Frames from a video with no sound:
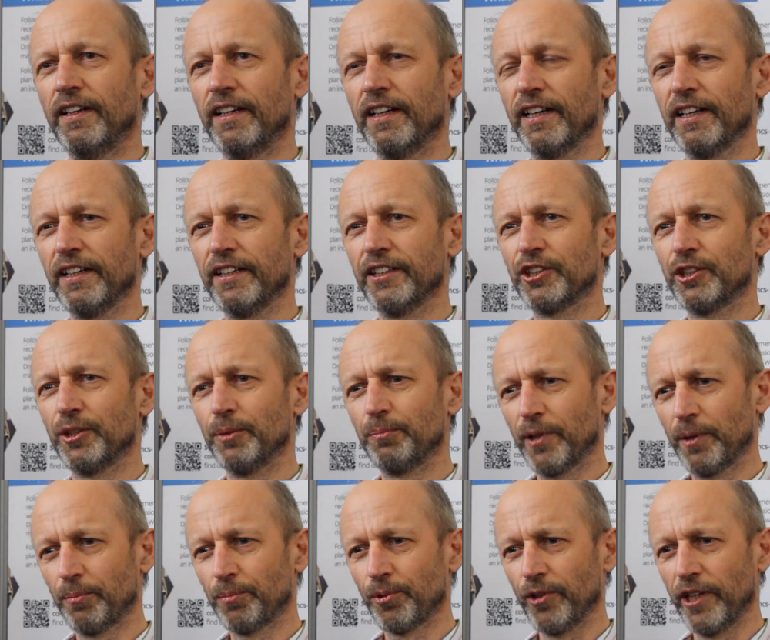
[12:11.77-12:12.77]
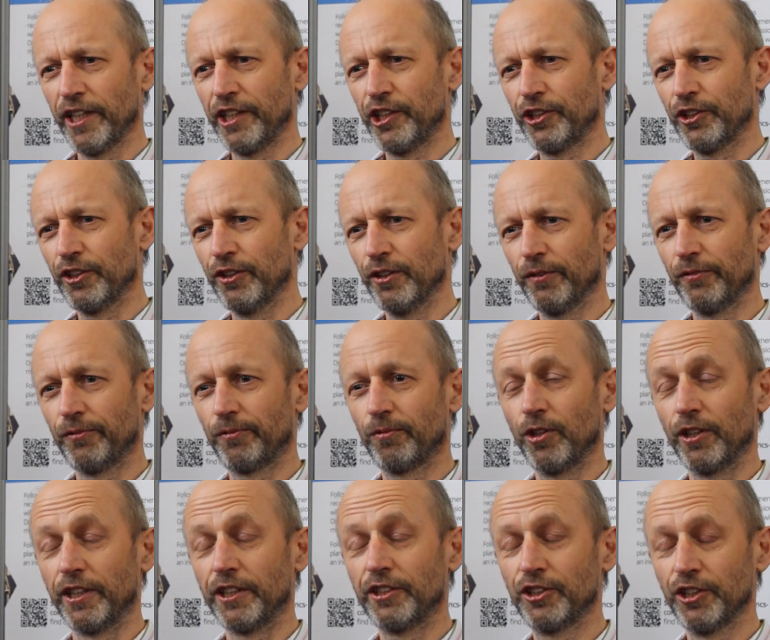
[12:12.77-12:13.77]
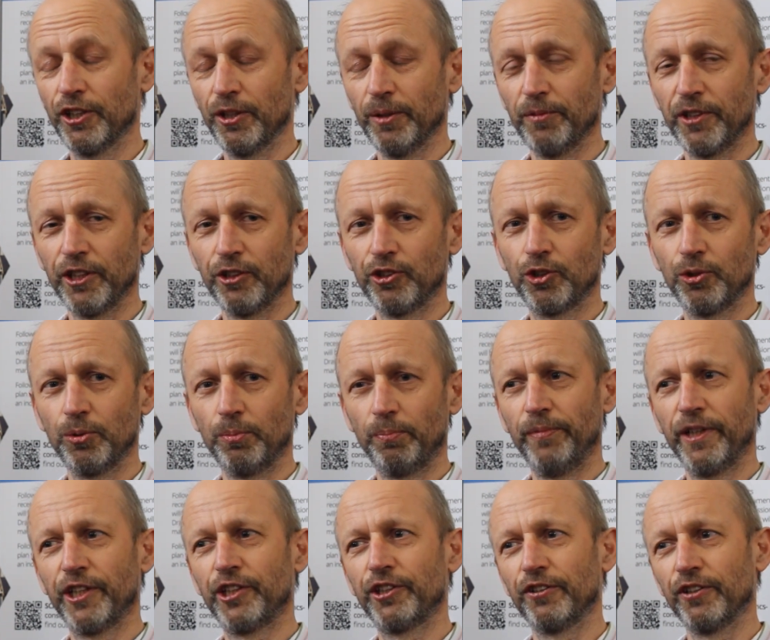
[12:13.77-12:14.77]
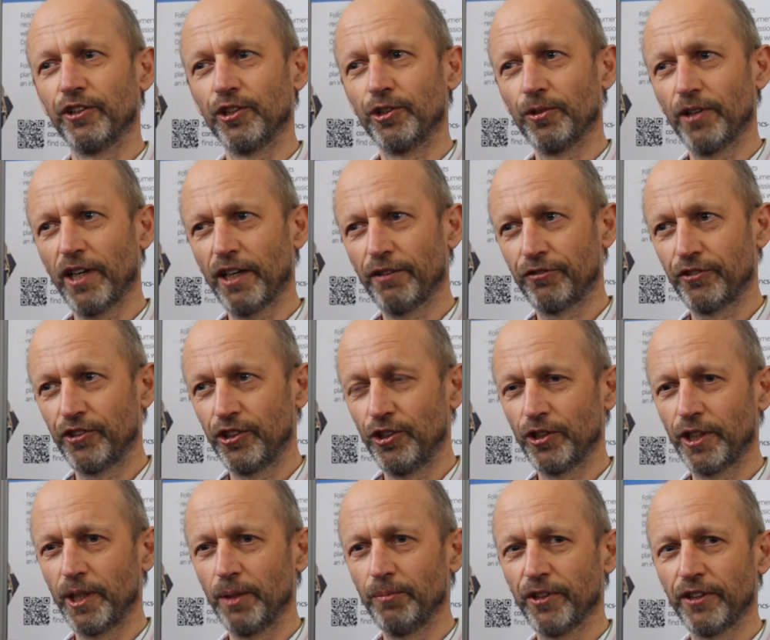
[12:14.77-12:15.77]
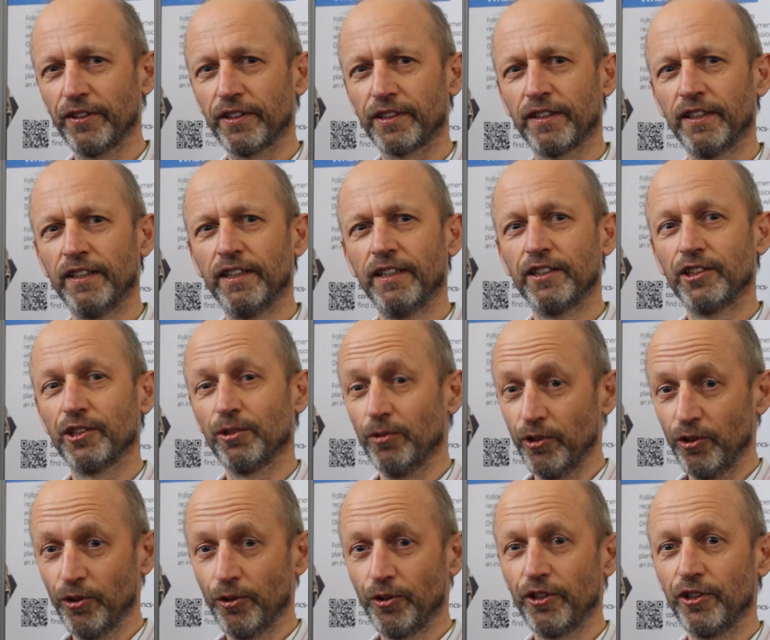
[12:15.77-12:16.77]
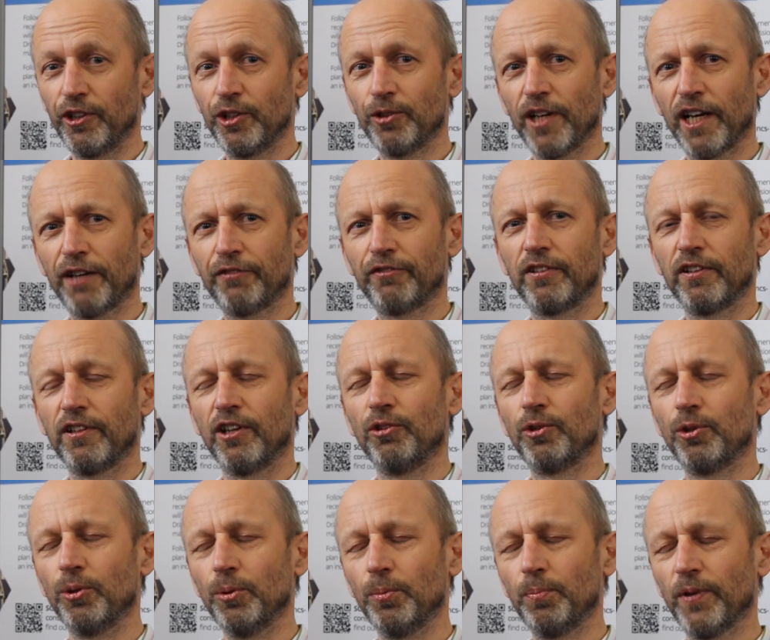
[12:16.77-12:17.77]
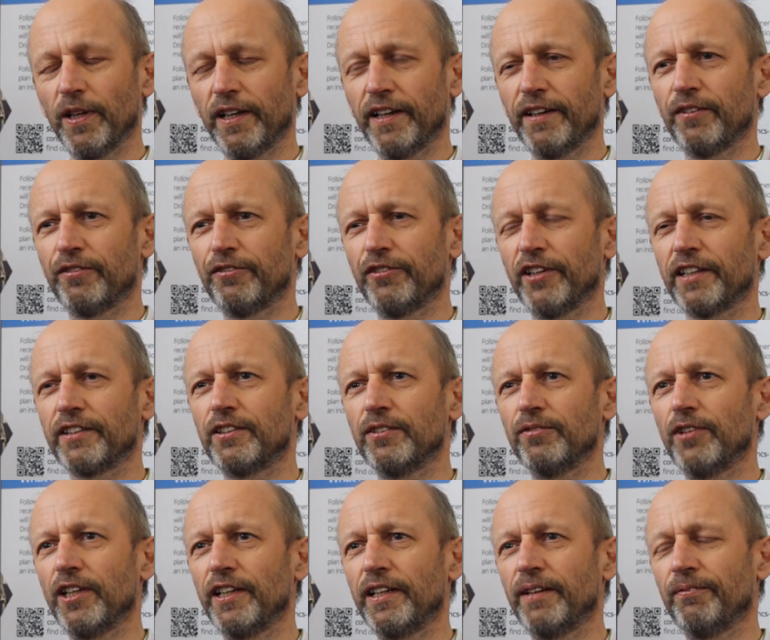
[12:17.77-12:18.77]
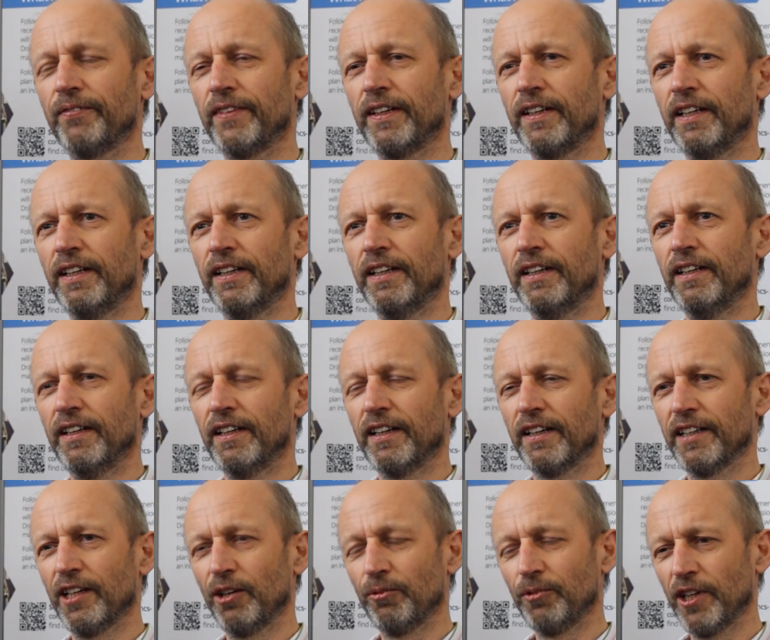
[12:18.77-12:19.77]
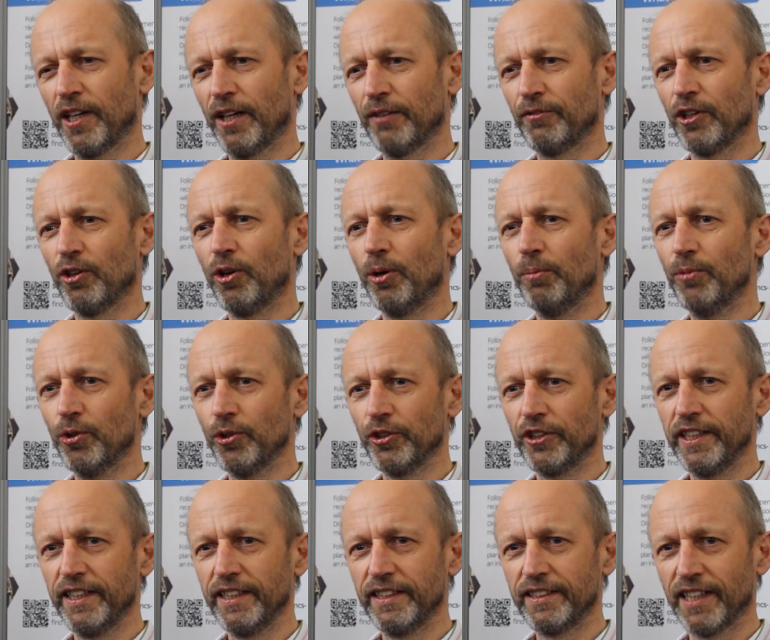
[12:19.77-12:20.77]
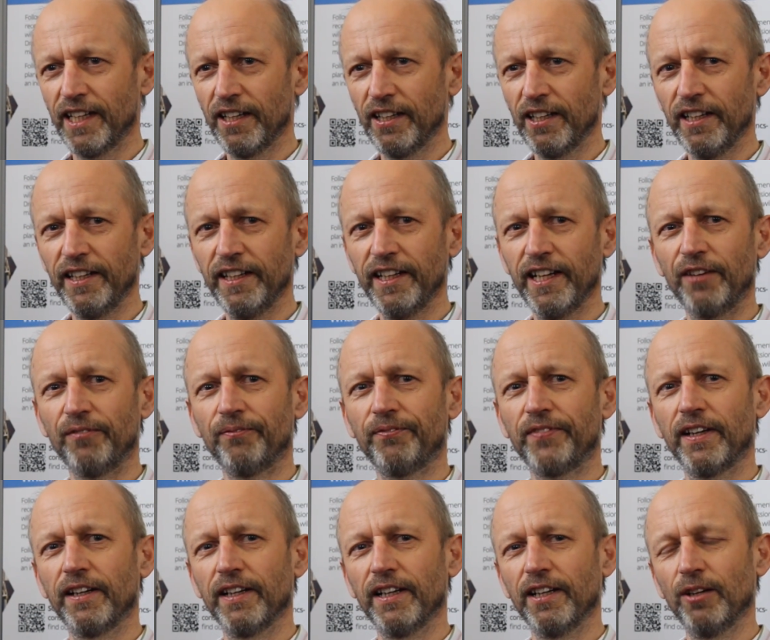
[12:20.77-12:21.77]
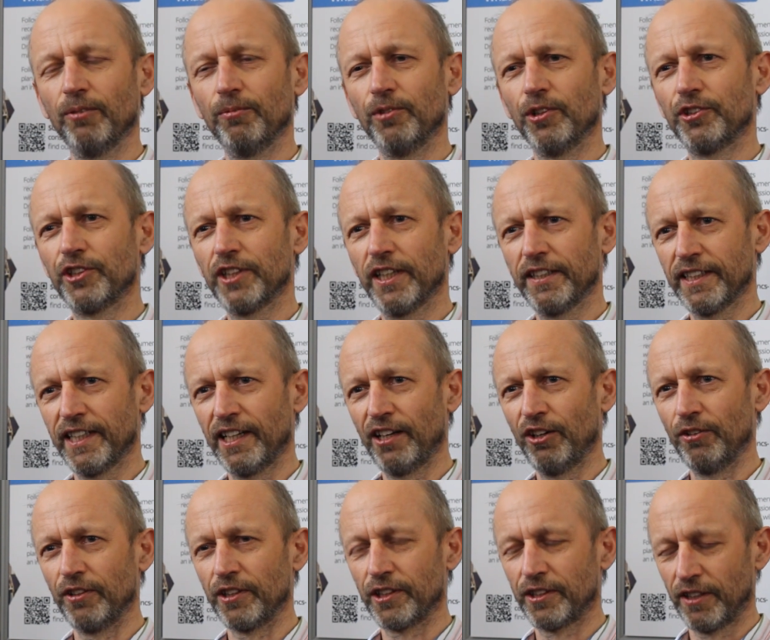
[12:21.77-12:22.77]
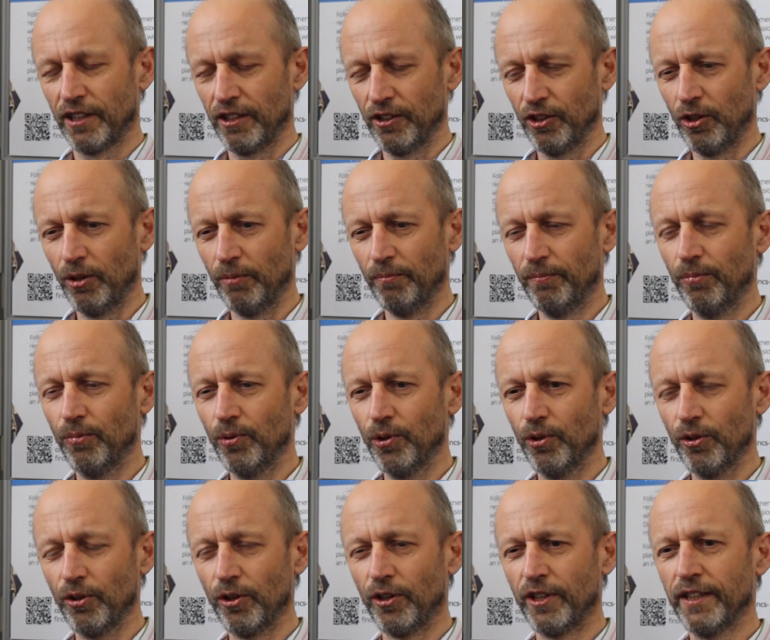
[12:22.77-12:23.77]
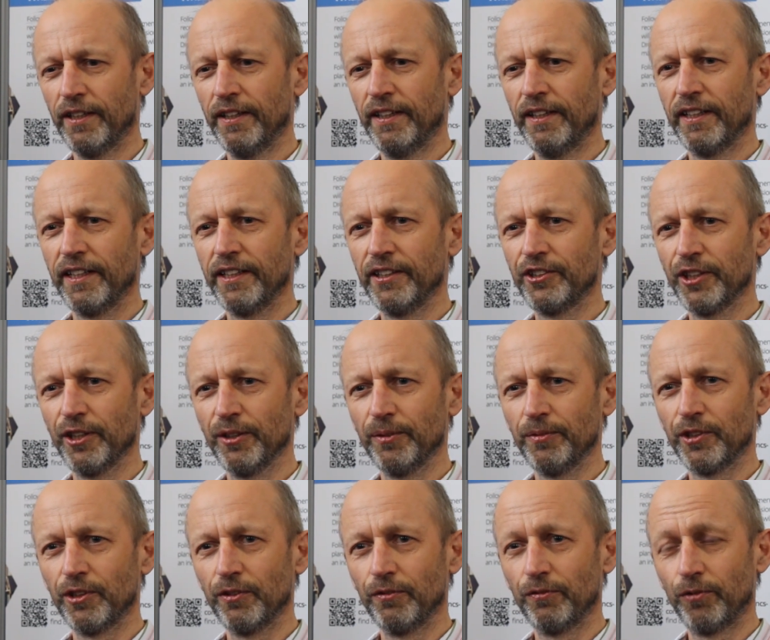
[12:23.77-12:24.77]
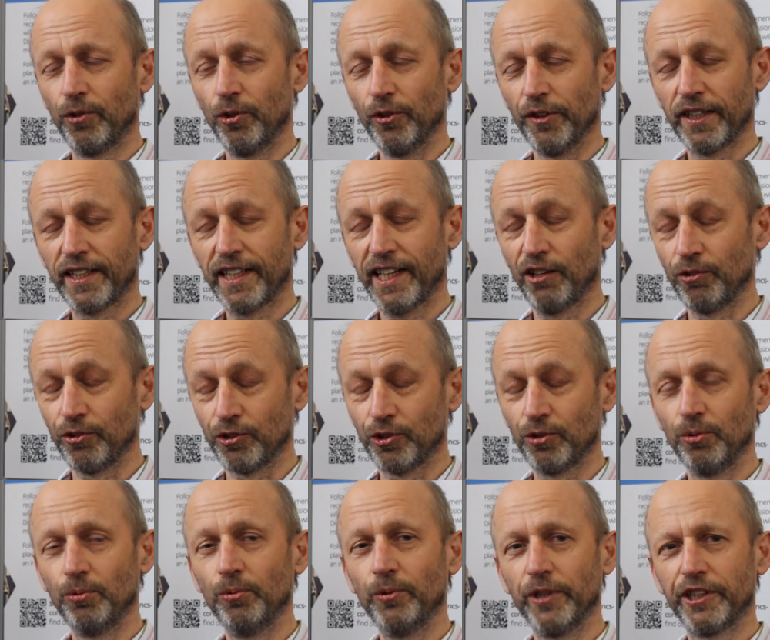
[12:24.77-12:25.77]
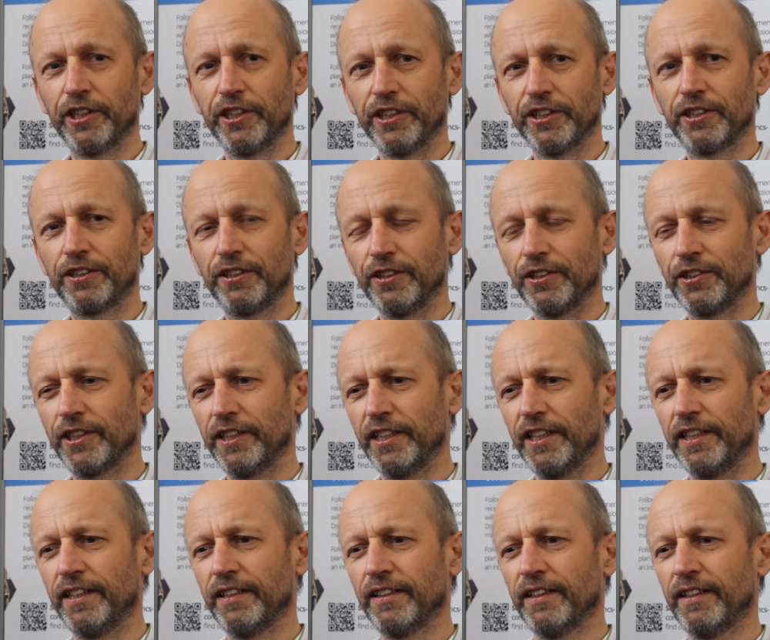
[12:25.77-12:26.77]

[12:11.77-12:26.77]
is the preparation of what is termed a submission draft document, so another draft local plan effectively. That will have a lot more detail in it, will set out a lot more in terms of what the council wishes to see